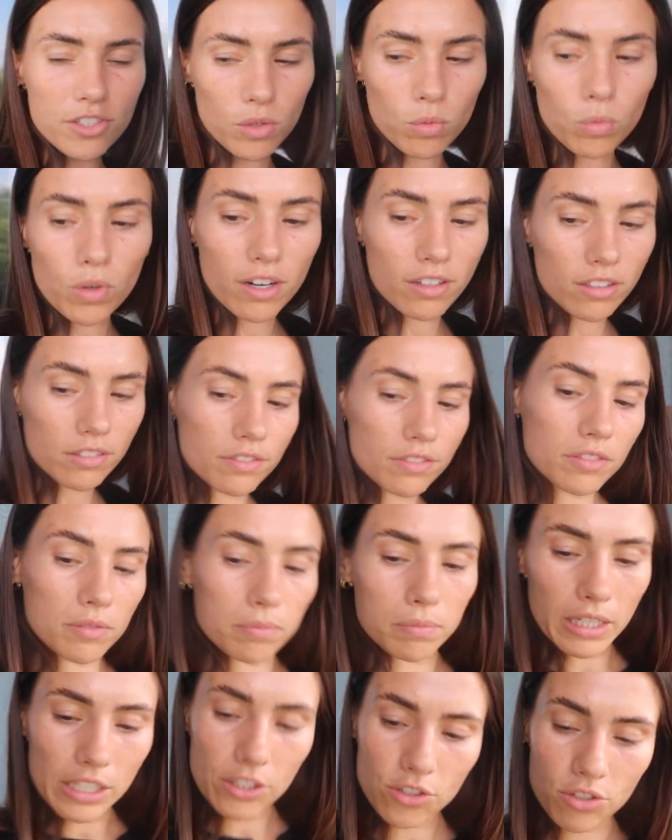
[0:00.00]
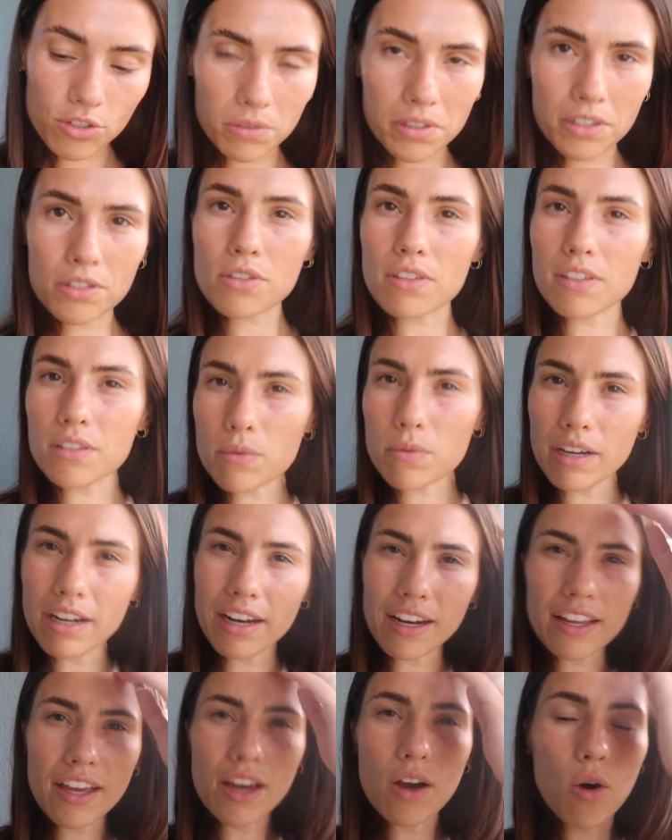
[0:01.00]
on one of my students, so that's why I
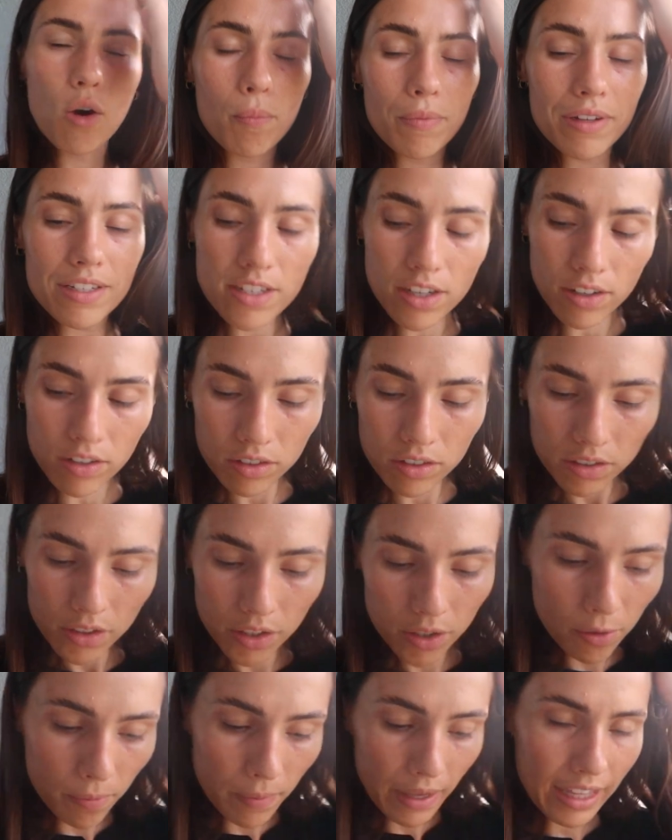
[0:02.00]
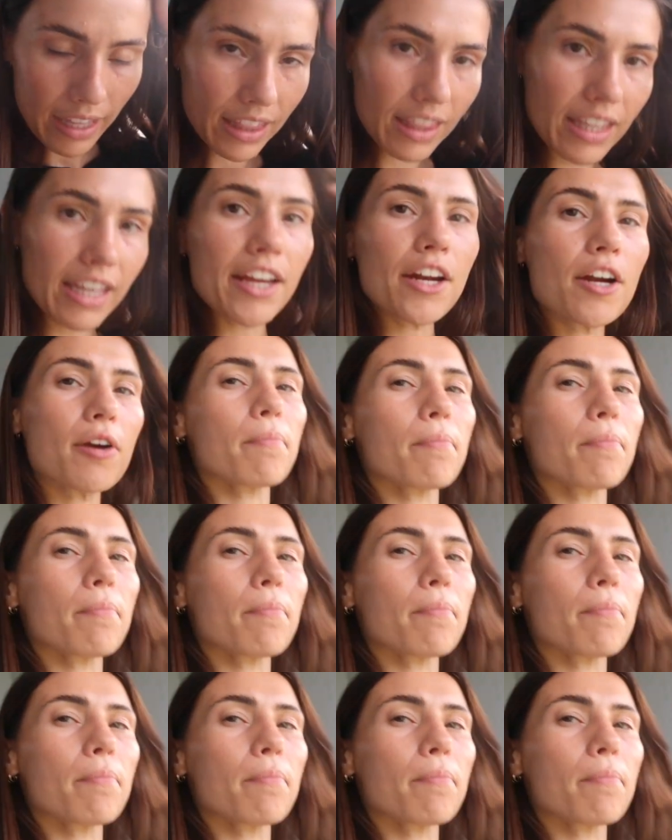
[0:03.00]
didn't get home until a little bit later.